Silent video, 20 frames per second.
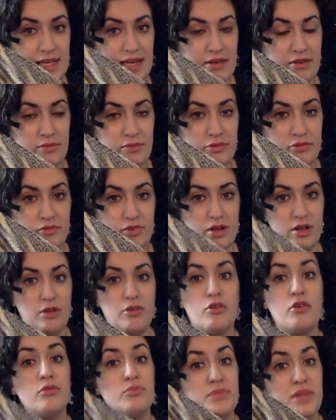how to move on,
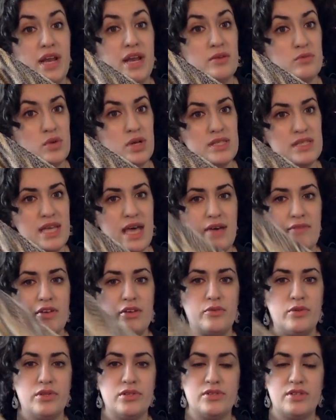or that I was
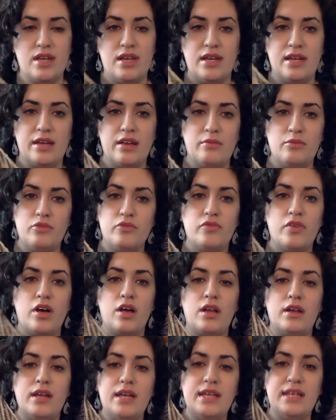having with deciding how to move
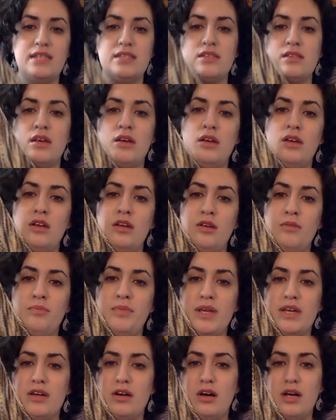on, is
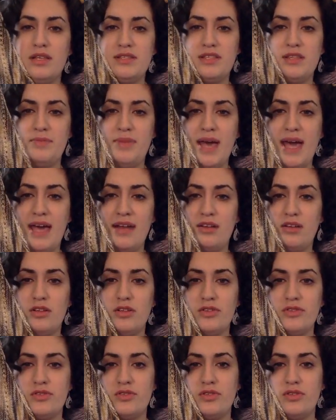because the
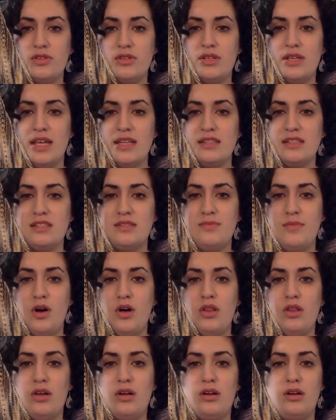panels get
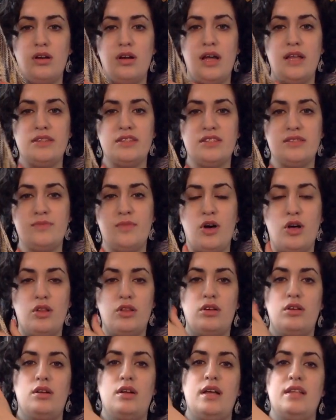smaller and
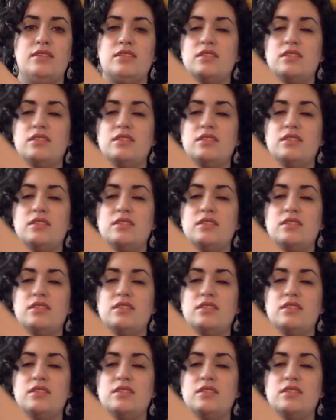smaller and